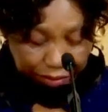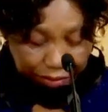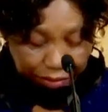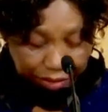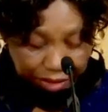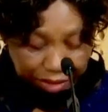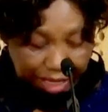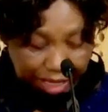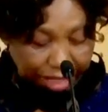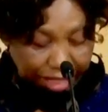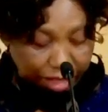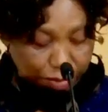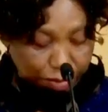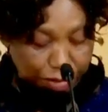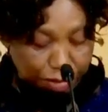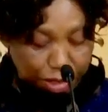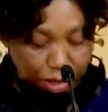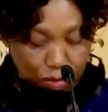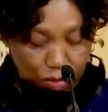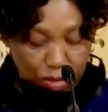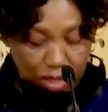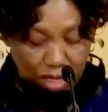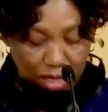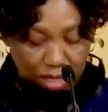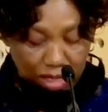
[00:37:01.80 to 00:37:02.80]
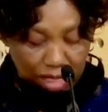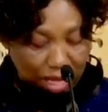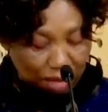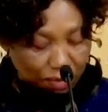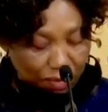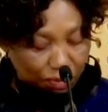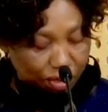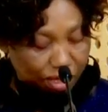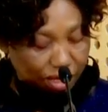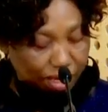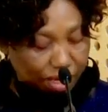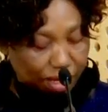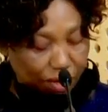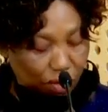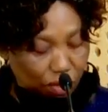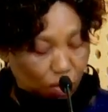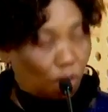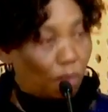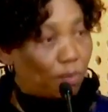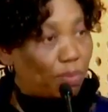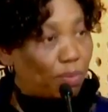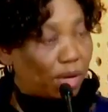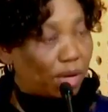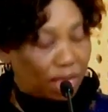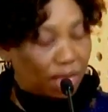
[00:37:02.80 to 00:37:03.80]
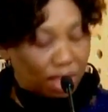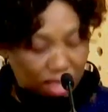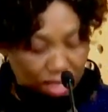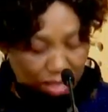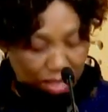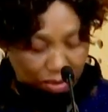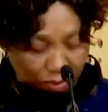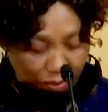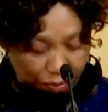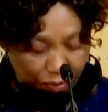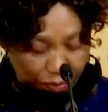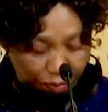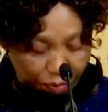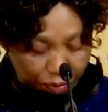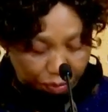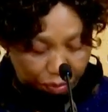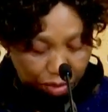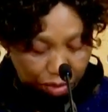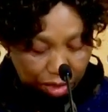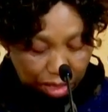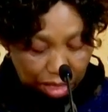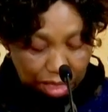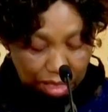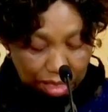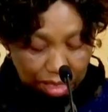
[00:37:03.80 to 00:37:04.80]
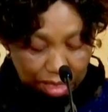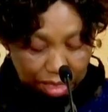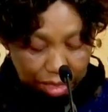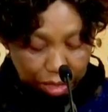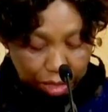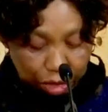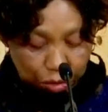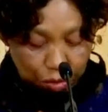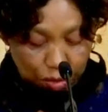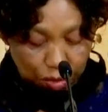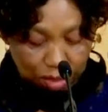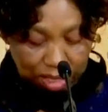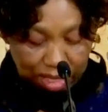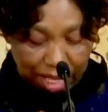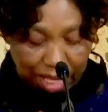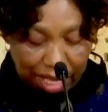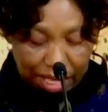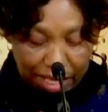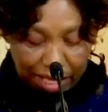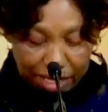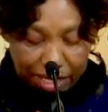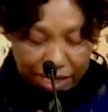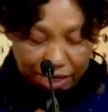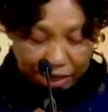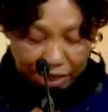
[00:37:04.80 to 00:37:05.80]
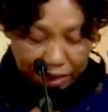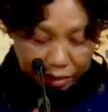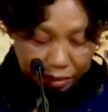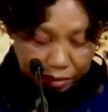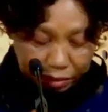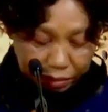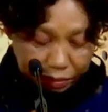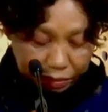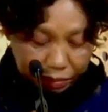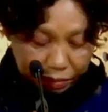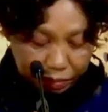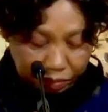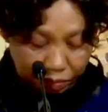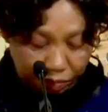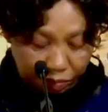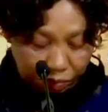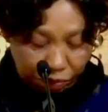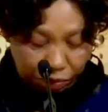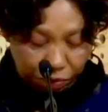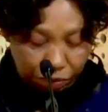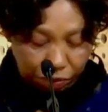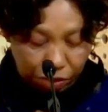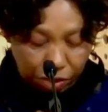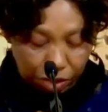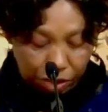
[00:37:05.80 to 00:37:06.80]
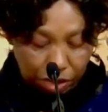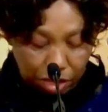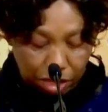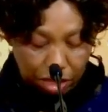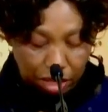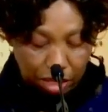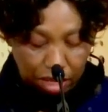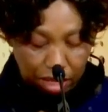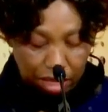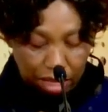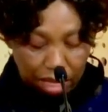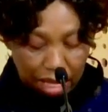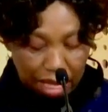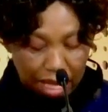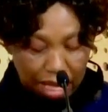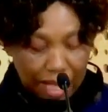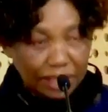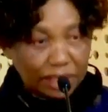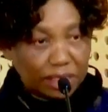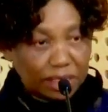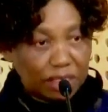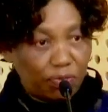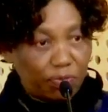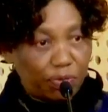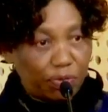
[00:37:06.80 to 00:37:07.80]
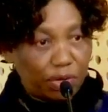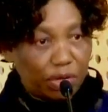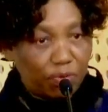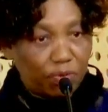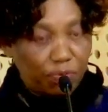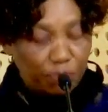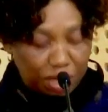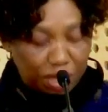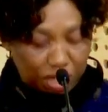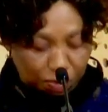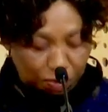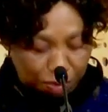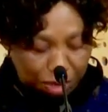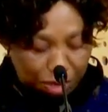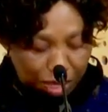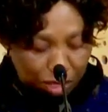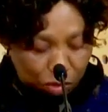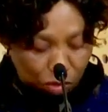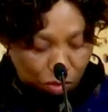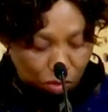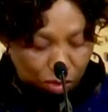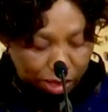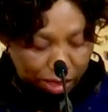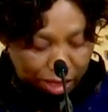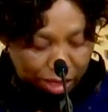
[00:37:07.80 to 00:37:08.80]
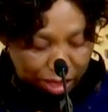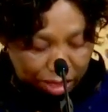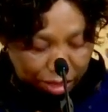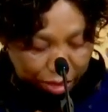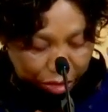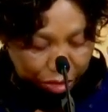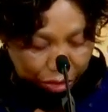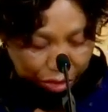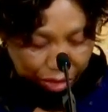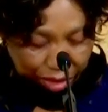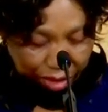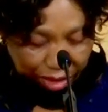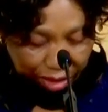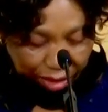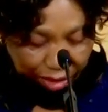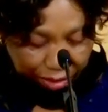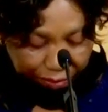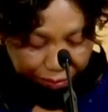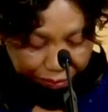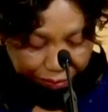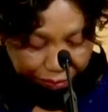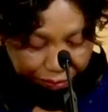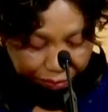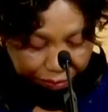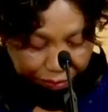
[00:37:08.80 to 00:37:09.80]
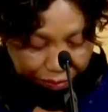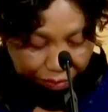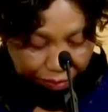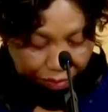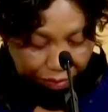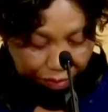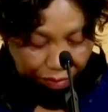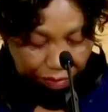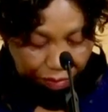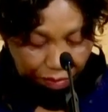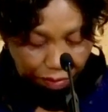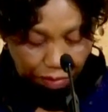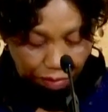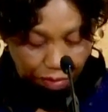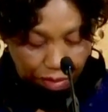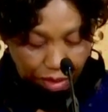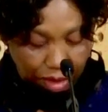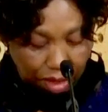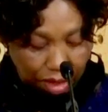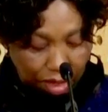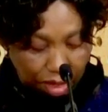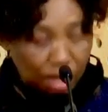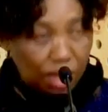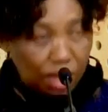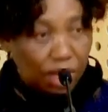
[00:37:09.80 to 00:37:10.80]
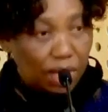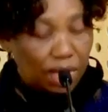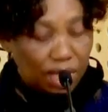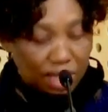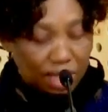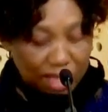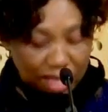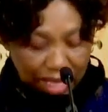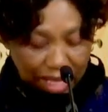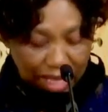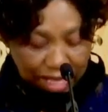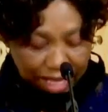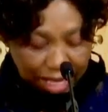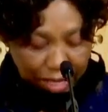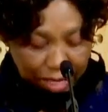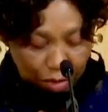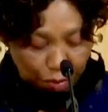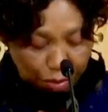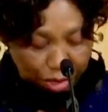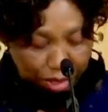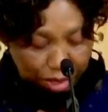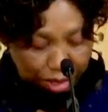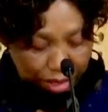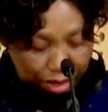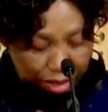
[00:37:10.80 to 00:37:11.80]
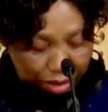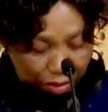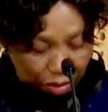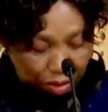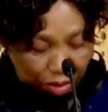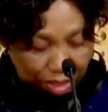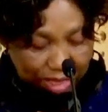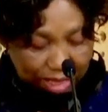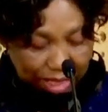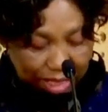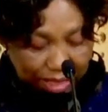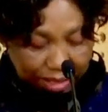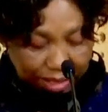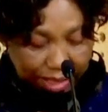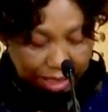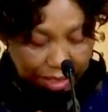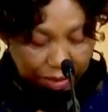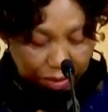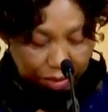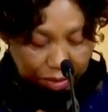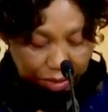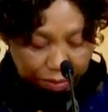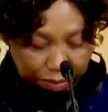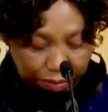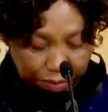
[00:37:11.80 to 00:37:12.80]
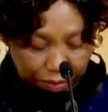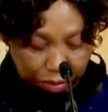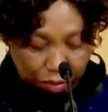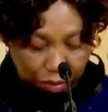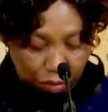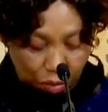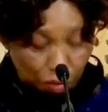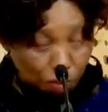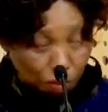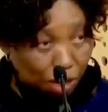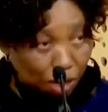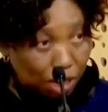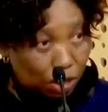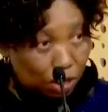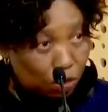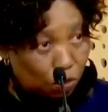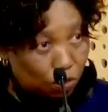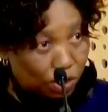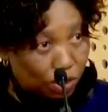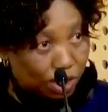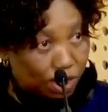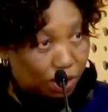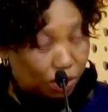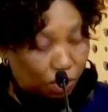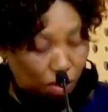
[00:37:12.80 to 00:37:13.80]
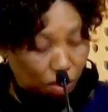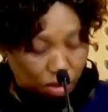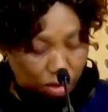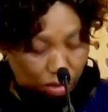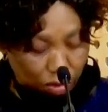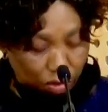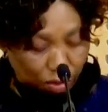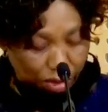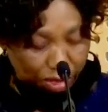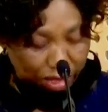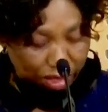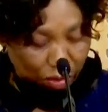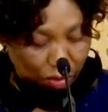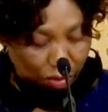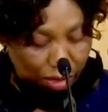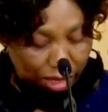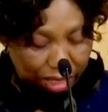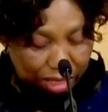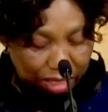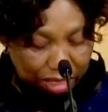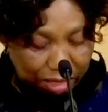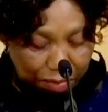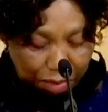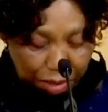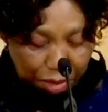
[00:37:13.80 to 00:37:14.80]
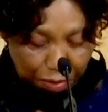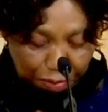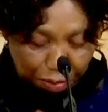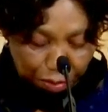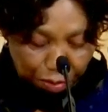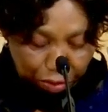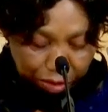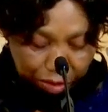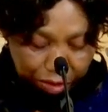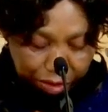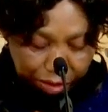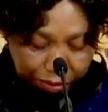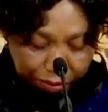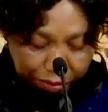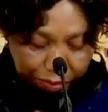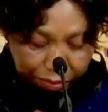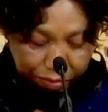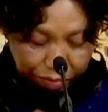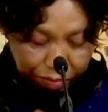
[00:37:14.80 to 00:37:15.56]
engagement with South African Comprehensive Institute, SAICA, and different faith-based organizations. As I said, we consulted UMALUSI also as our examining body,